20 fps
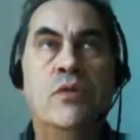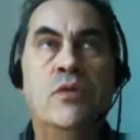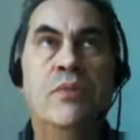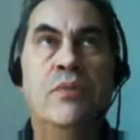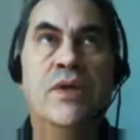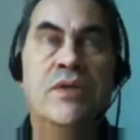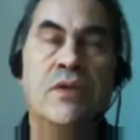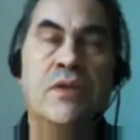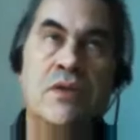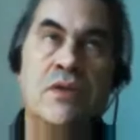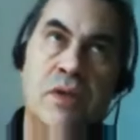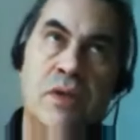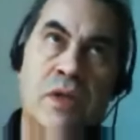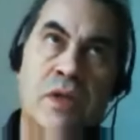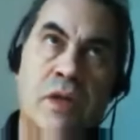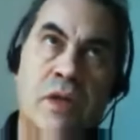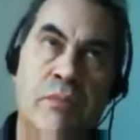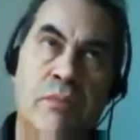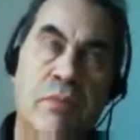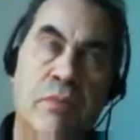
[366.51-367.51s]
So you basically
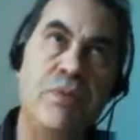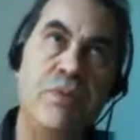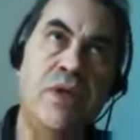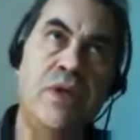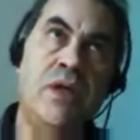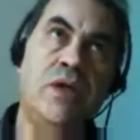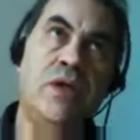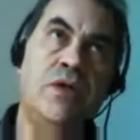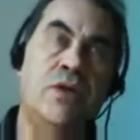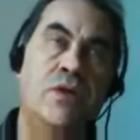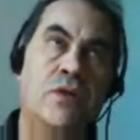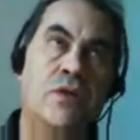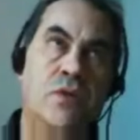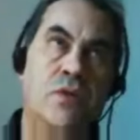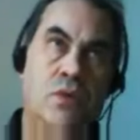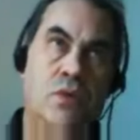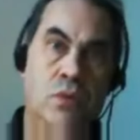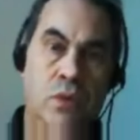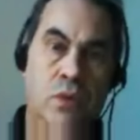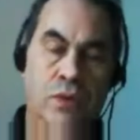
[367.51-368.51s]
send up a beacon
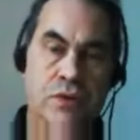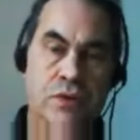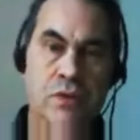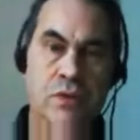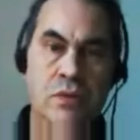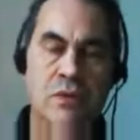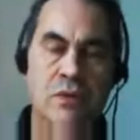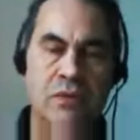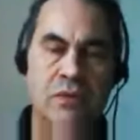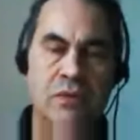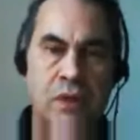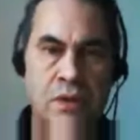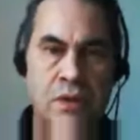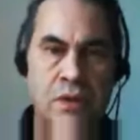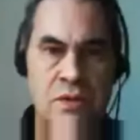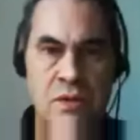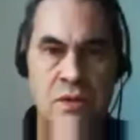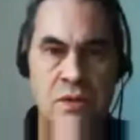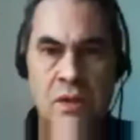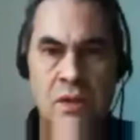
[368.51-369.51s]
towards the universe,
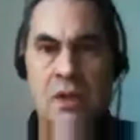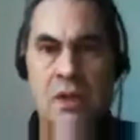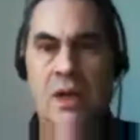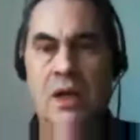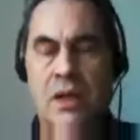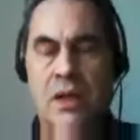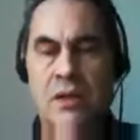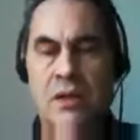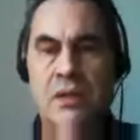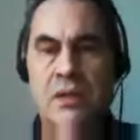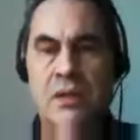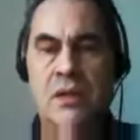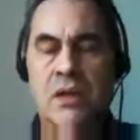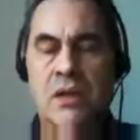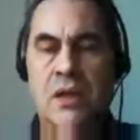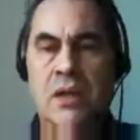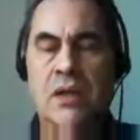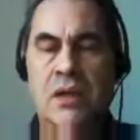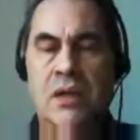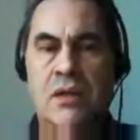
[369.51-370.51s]
and mm-hmm.
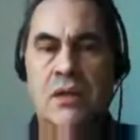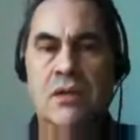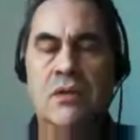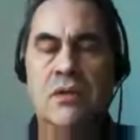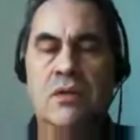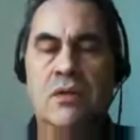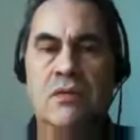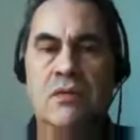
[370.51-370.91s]
another sort of